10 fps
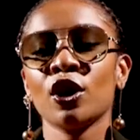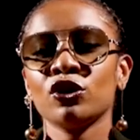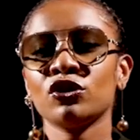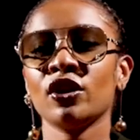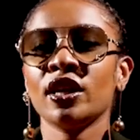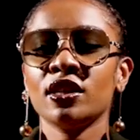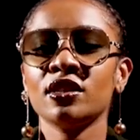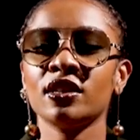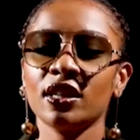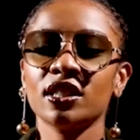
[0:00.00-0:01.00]
So
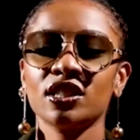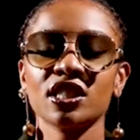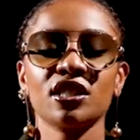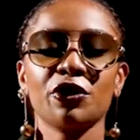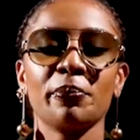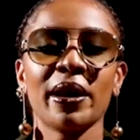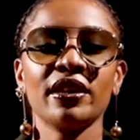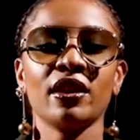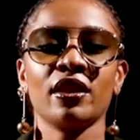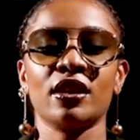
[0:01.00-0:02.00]
it's just a
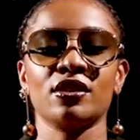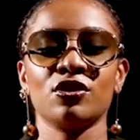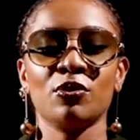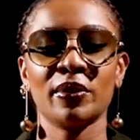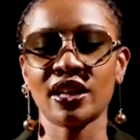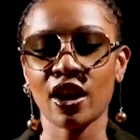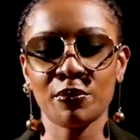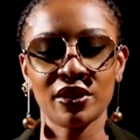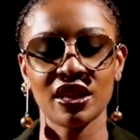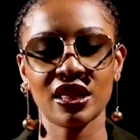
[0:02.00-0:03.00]
reminder that no matter how
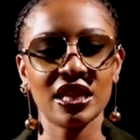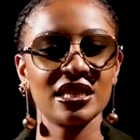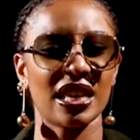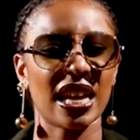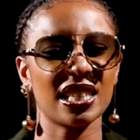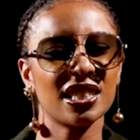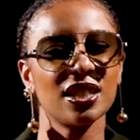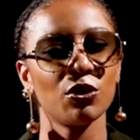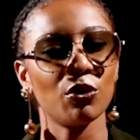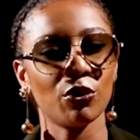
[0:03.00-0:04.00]
many things that I
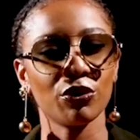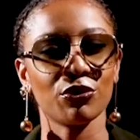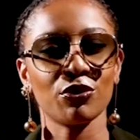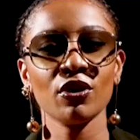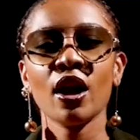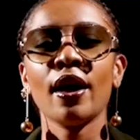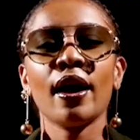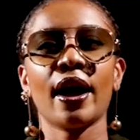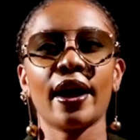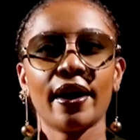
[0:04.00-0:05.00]
see or go through,
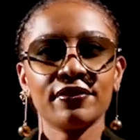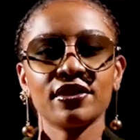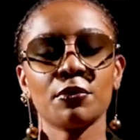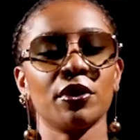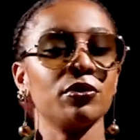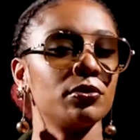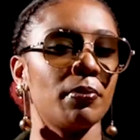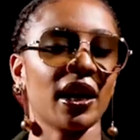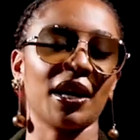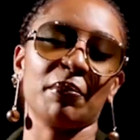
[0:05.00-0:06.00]
I have someone who's
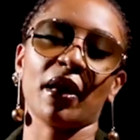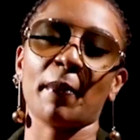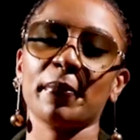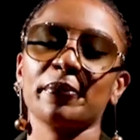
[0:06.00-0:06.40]
backing me up.